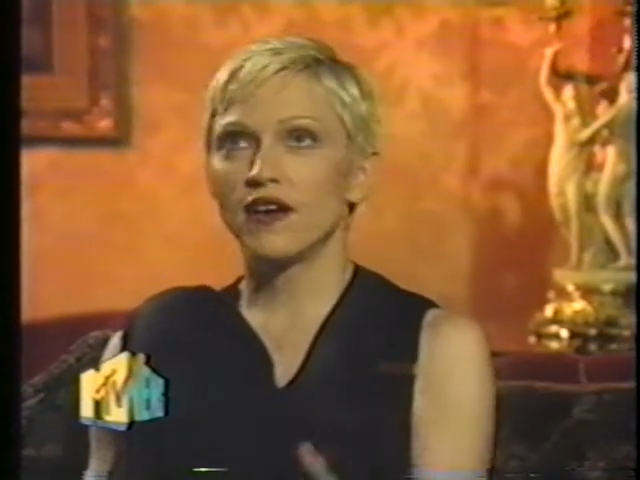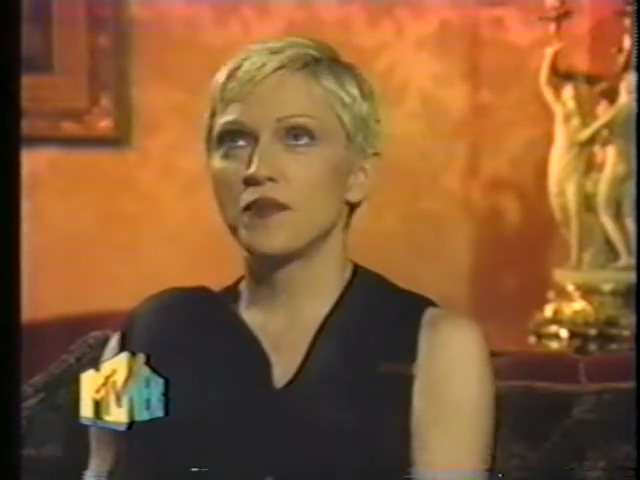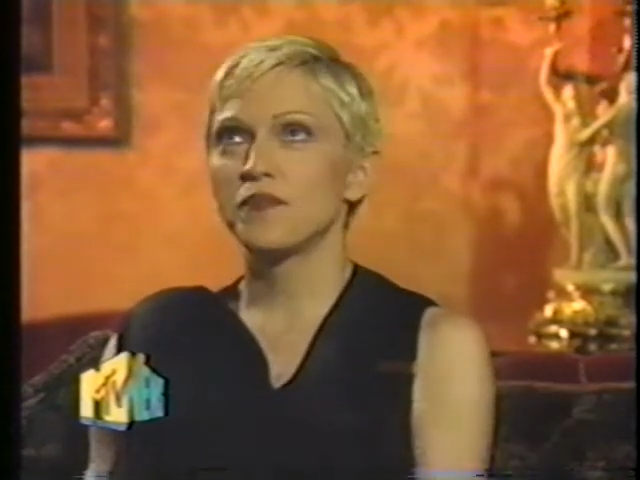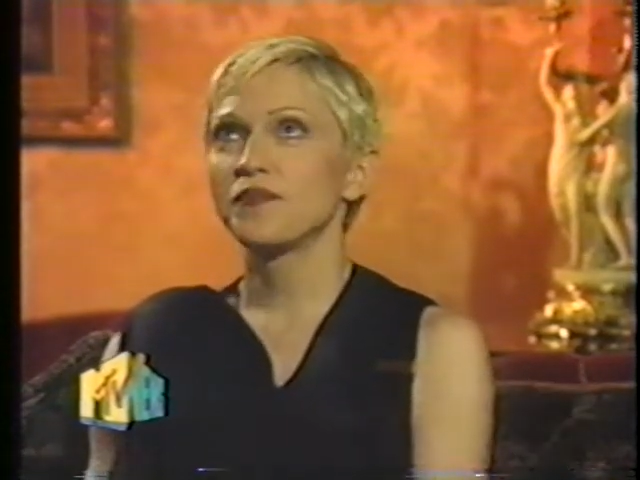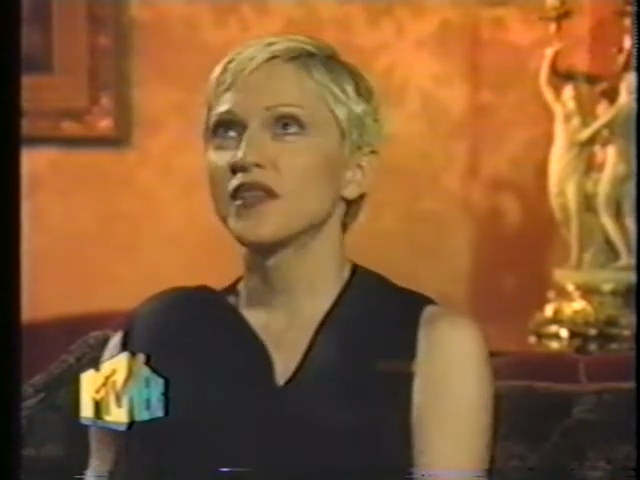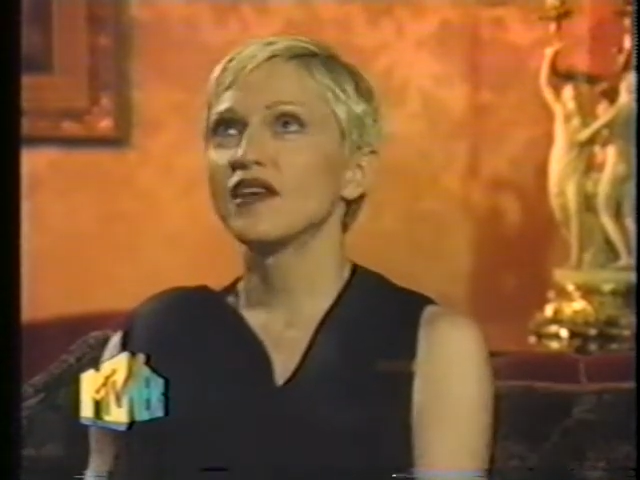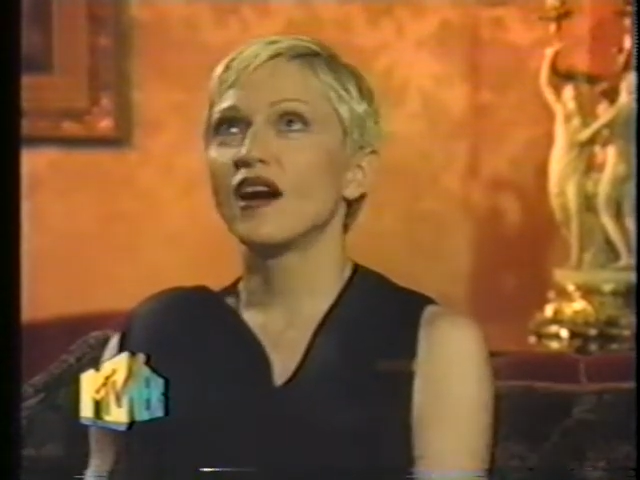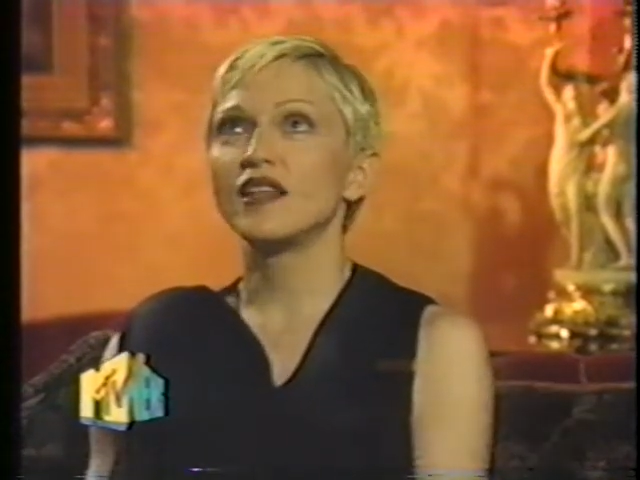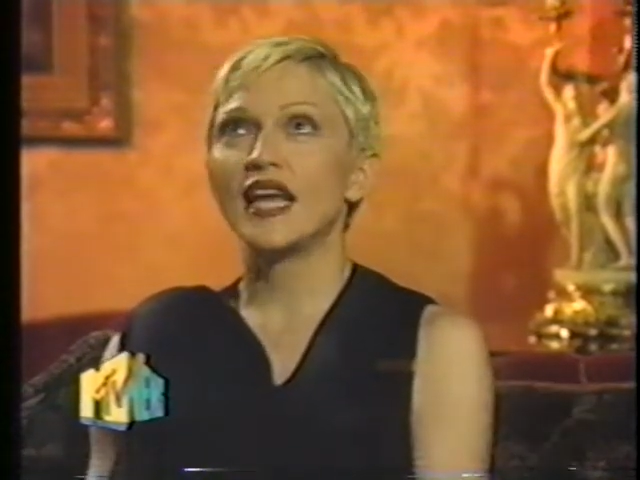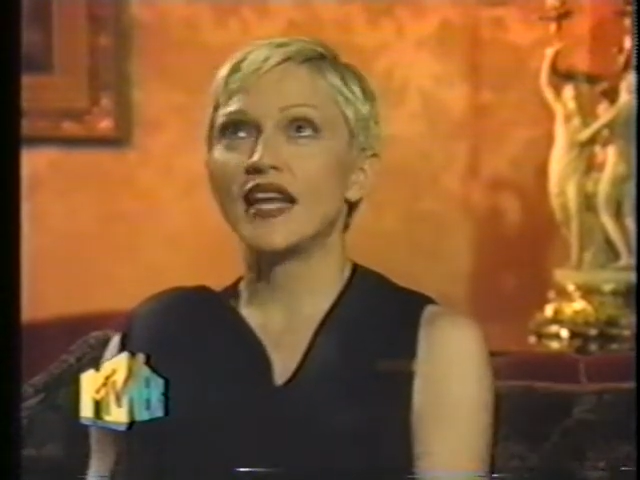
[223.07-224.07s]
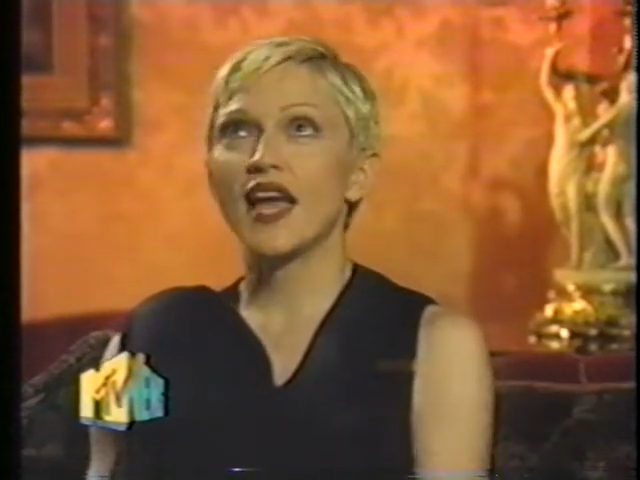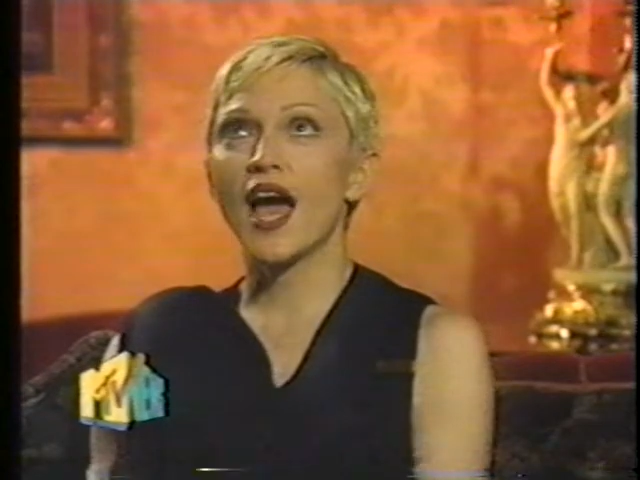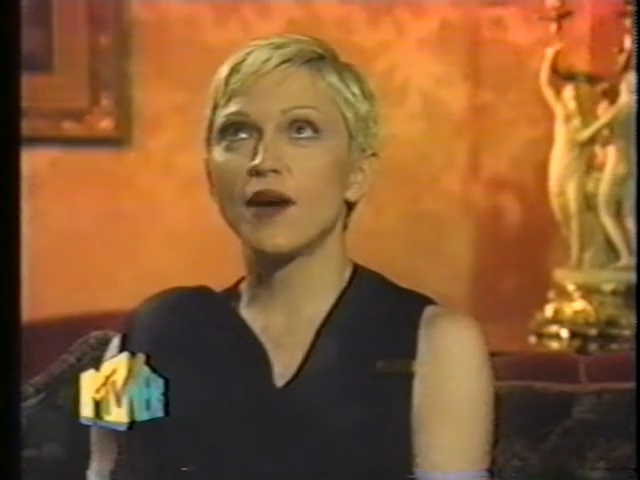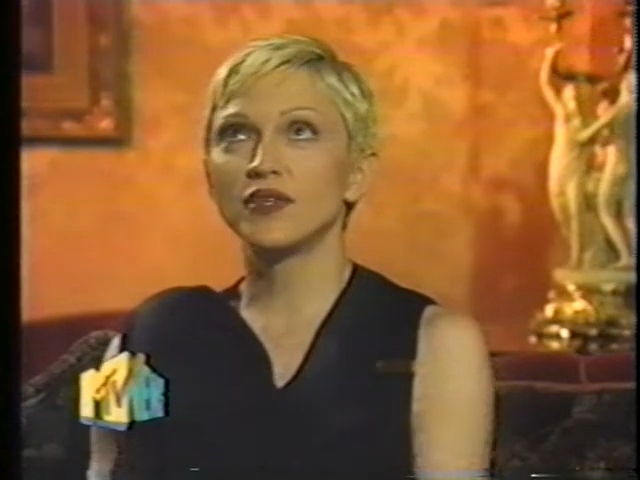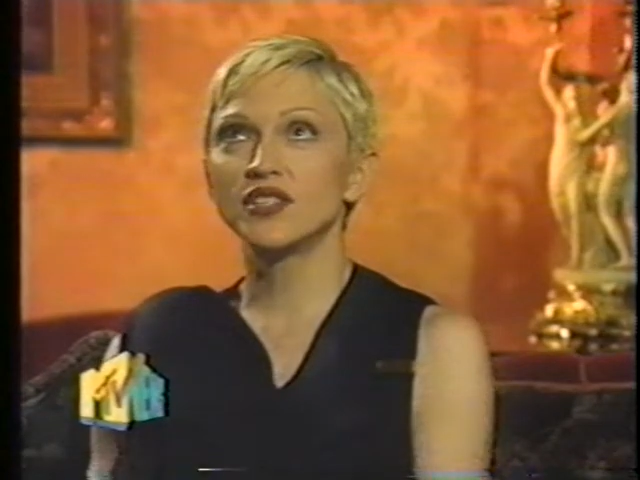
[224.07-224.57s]
Elena
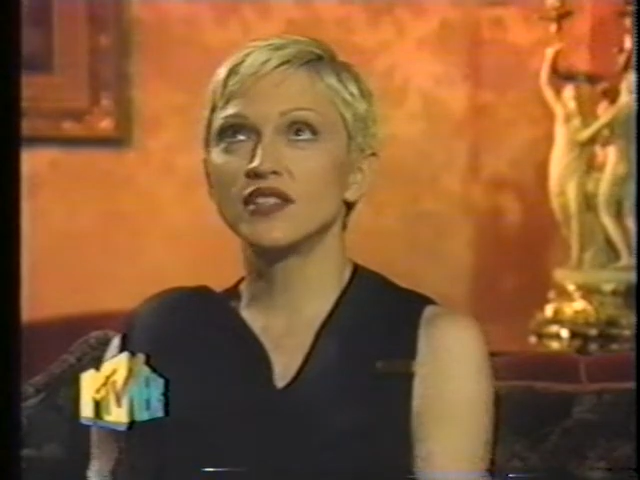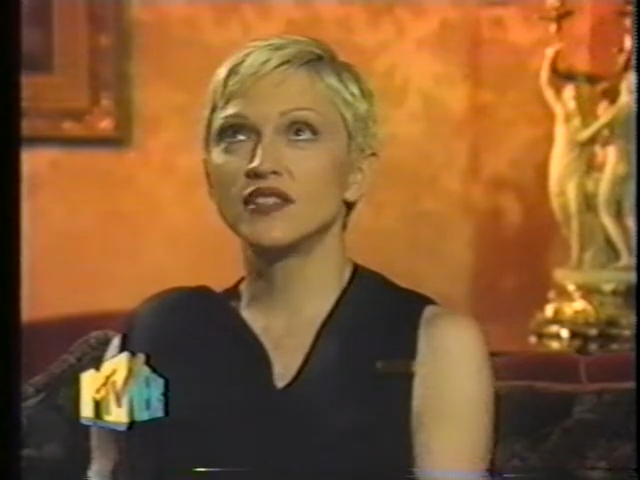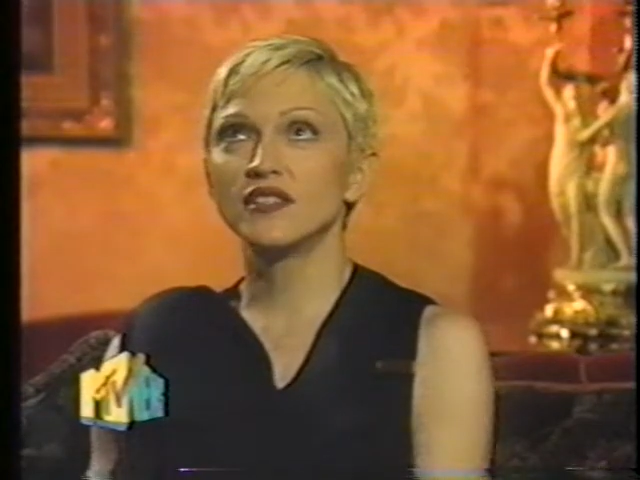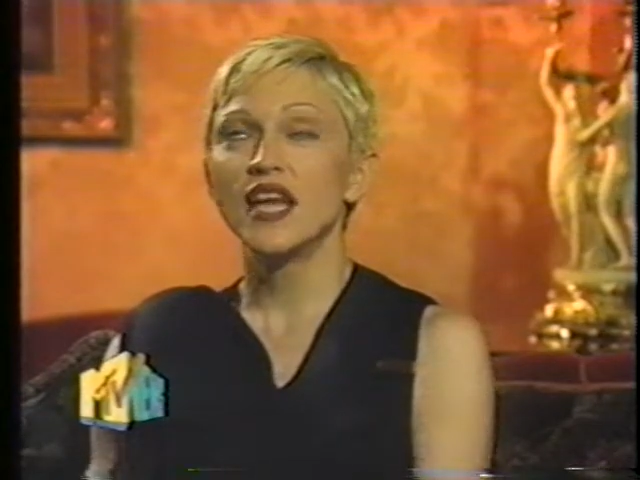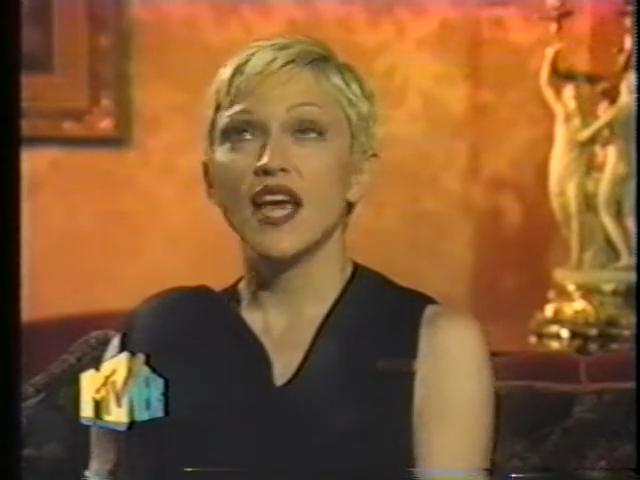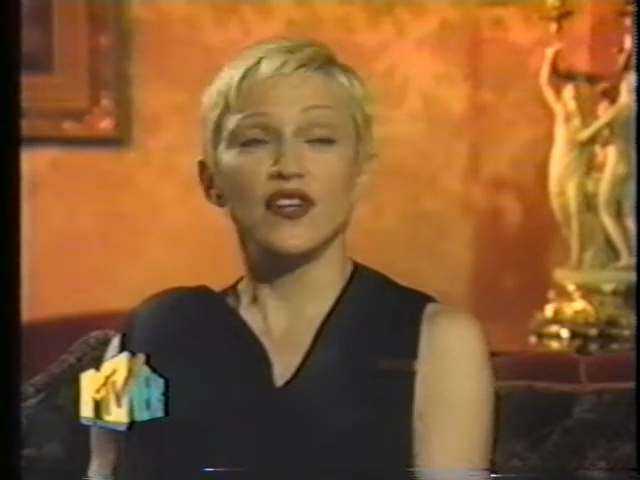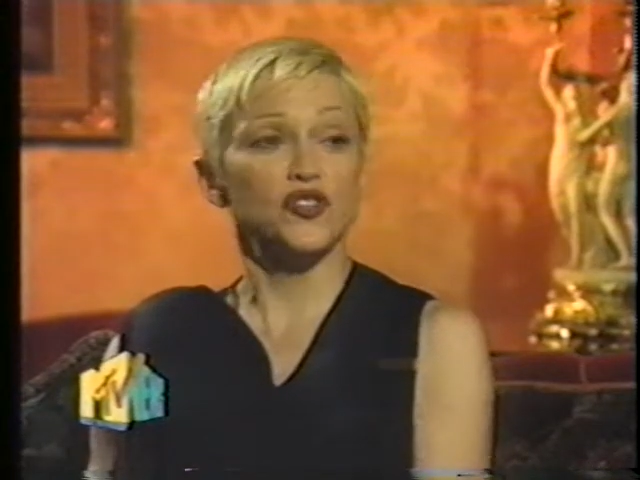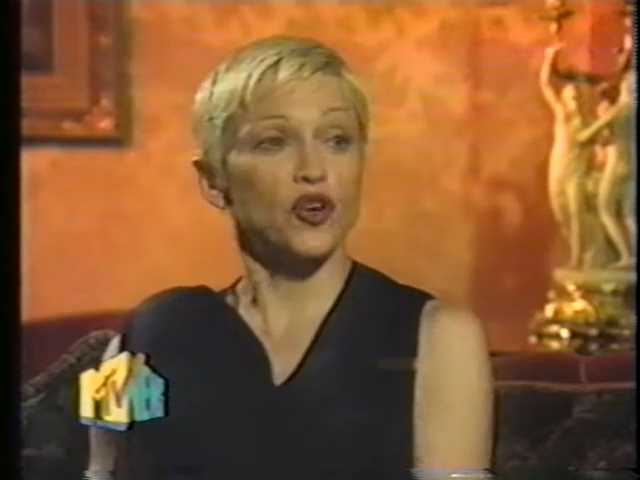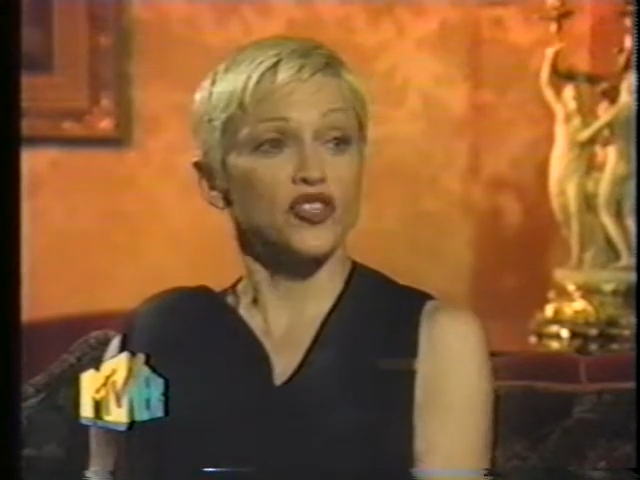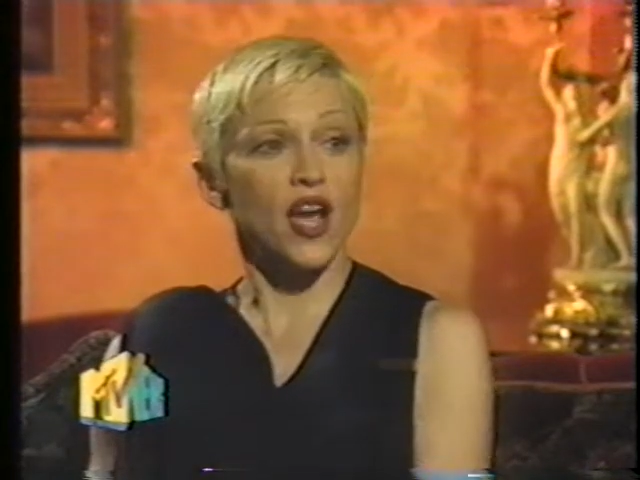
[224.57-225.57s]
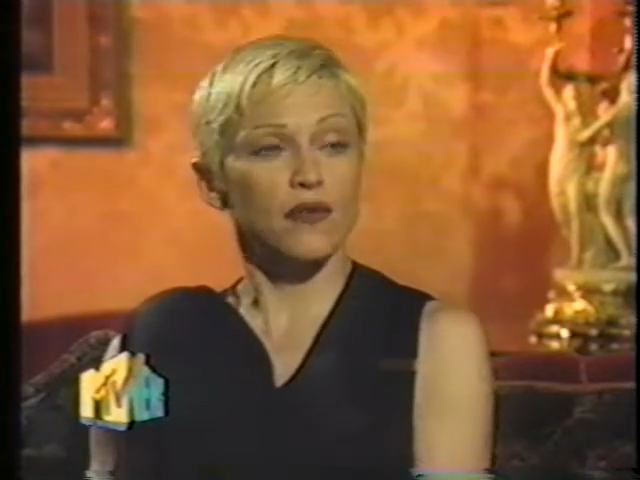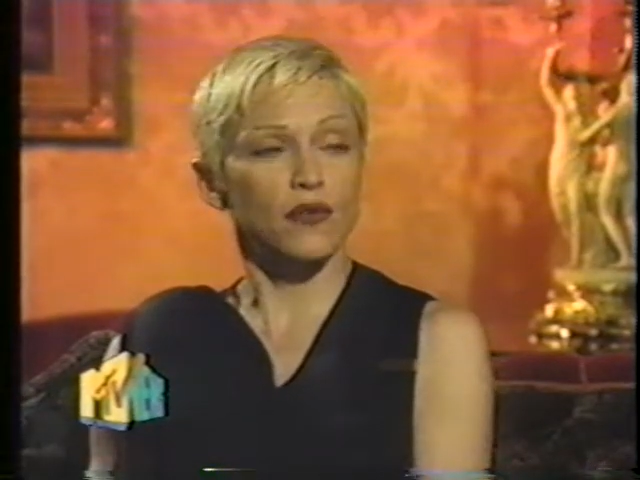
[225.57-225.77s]
Hamilton and George